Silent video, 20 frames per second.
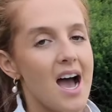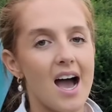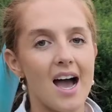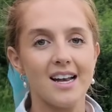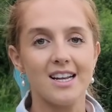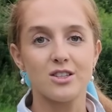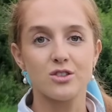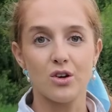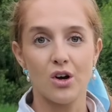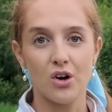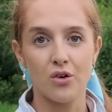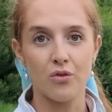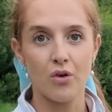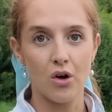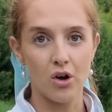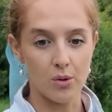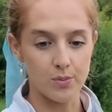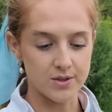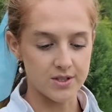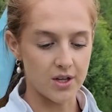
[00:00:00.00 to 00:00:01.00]
and it's going to
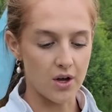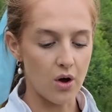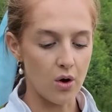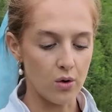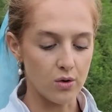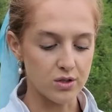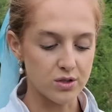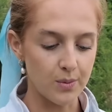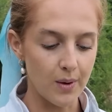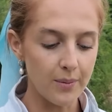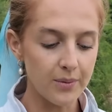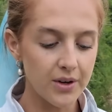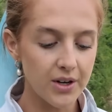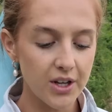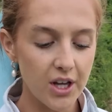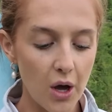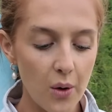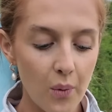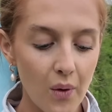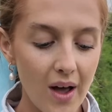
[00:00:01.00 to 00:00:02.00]
roll up to the hole. So I'm going to
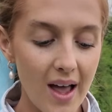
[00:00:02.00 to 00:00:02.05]
go